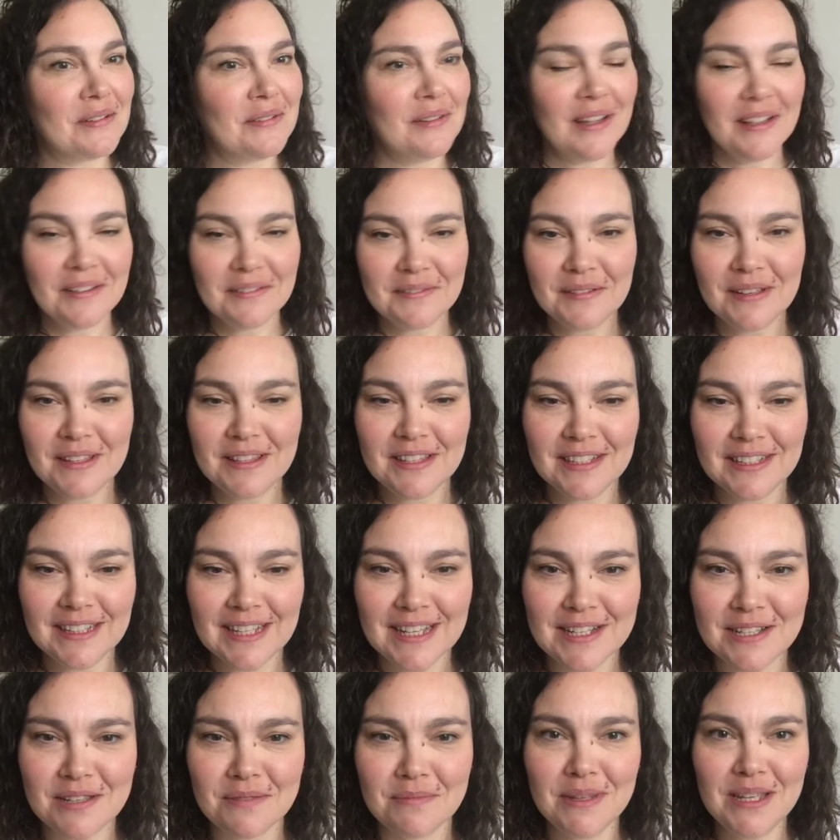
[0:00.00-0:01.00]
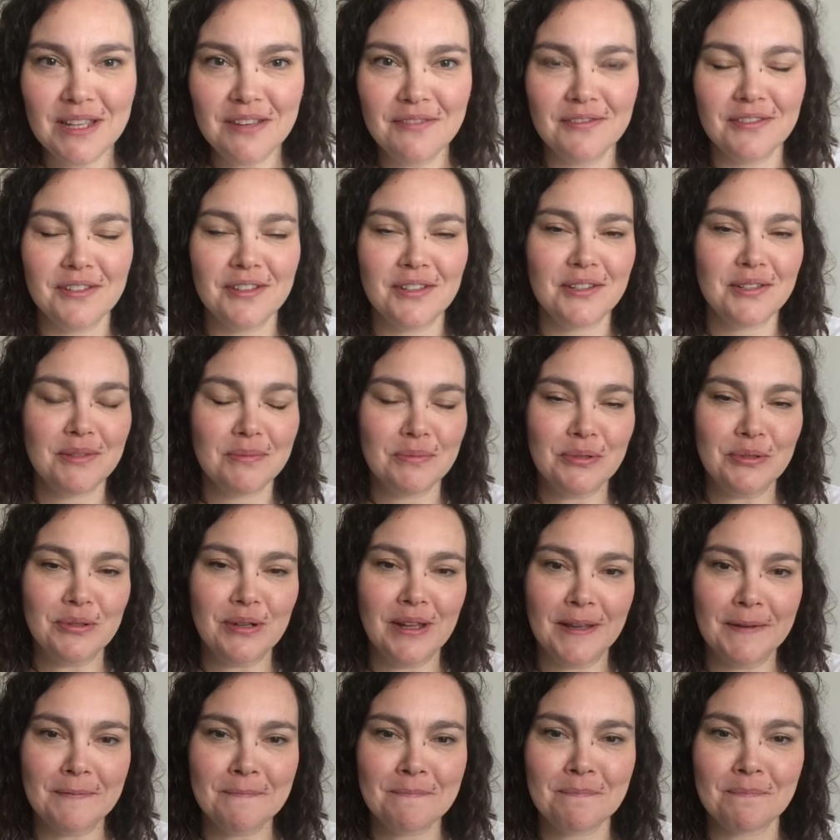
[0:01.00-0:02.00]
now. Well, I think that's me for this
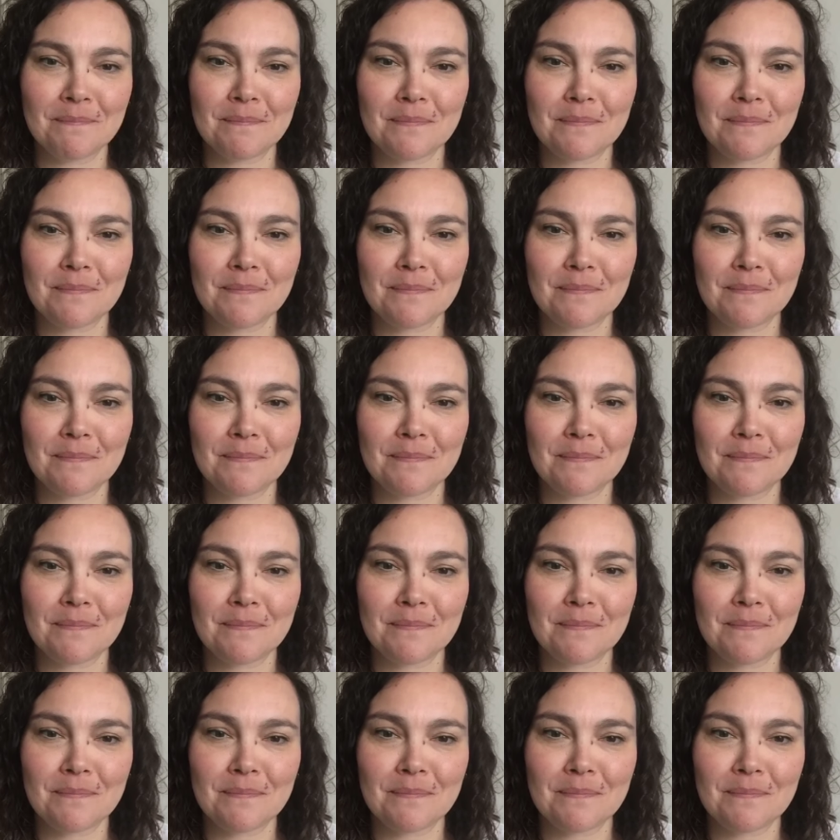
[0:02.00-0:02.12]
morning.